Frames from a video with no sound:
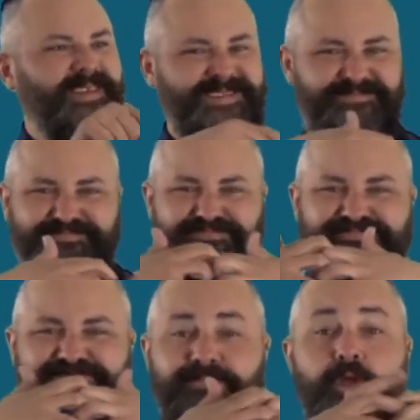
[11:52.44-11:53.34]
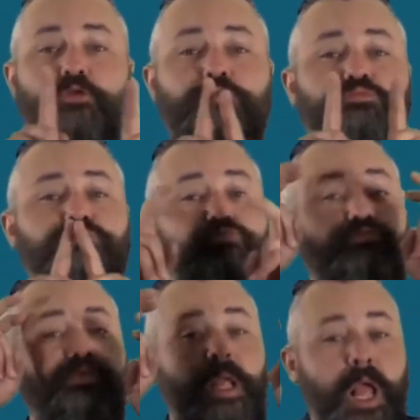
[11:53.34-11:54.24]
Also try to avoid
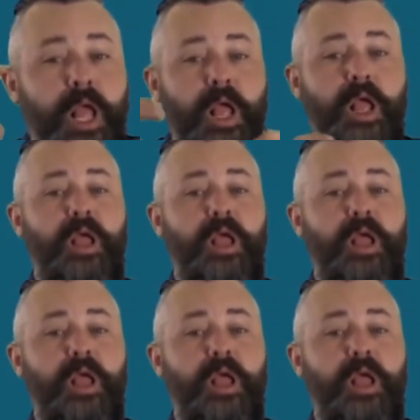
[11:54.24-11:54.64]
crowded areas,